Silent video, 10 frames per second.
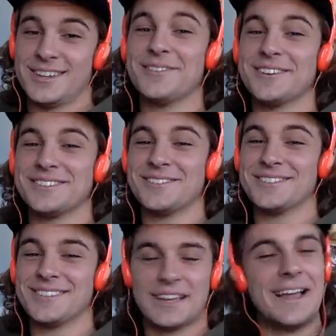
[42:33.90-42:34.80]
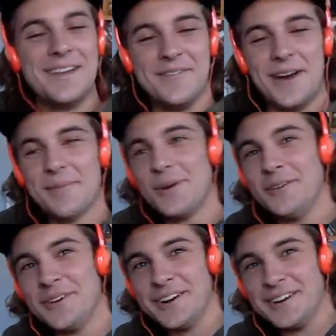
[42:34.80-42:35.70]
The front shove was sick. But I'm
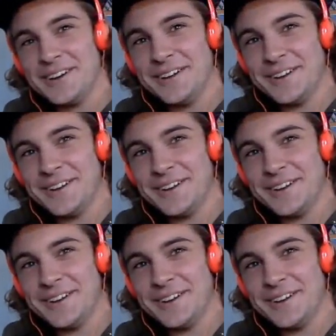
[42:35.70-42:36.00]
going barrel hill,